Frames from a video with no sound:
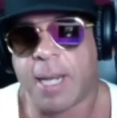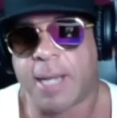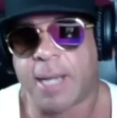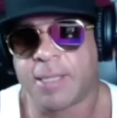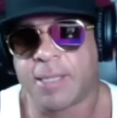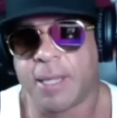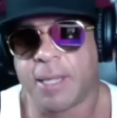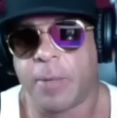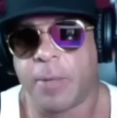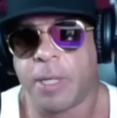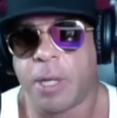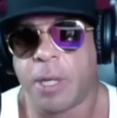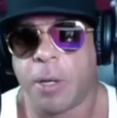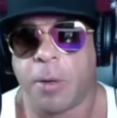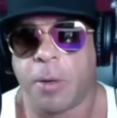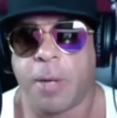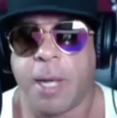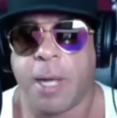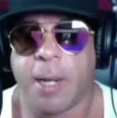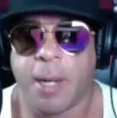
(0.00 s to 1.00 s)
Next thing we
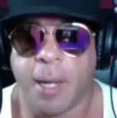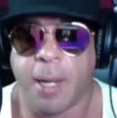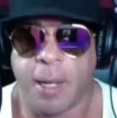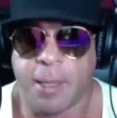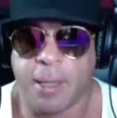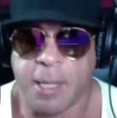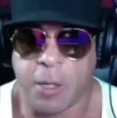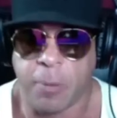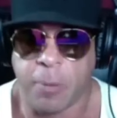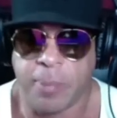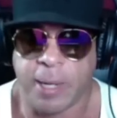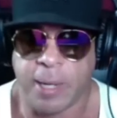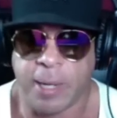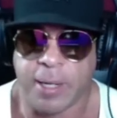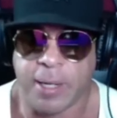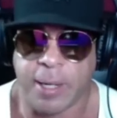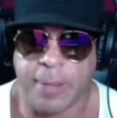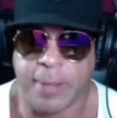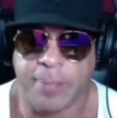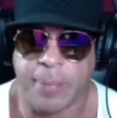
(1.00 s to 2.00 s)
know that Neil
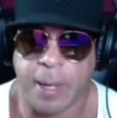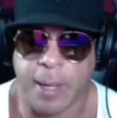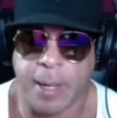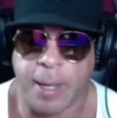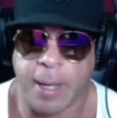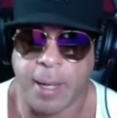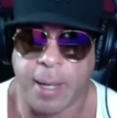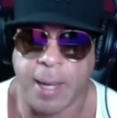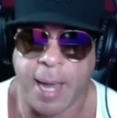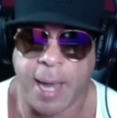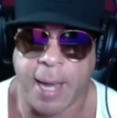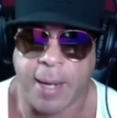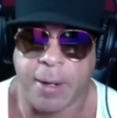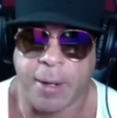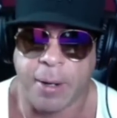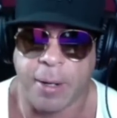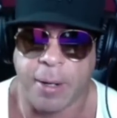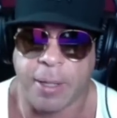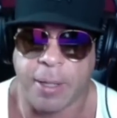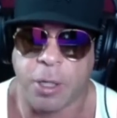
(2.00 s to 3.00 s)
Pickup had
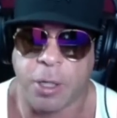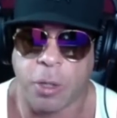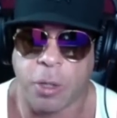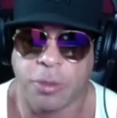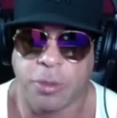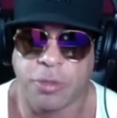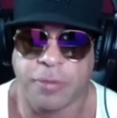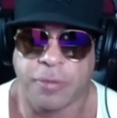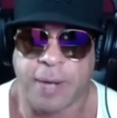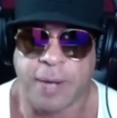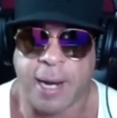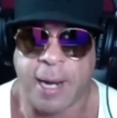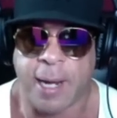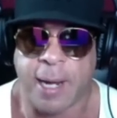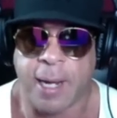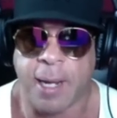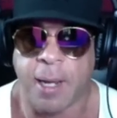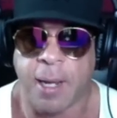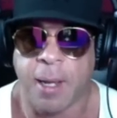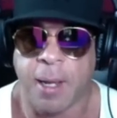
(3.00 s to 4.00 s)
on Coach
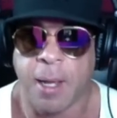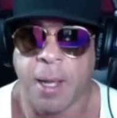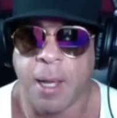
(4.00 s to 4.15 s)
Ray.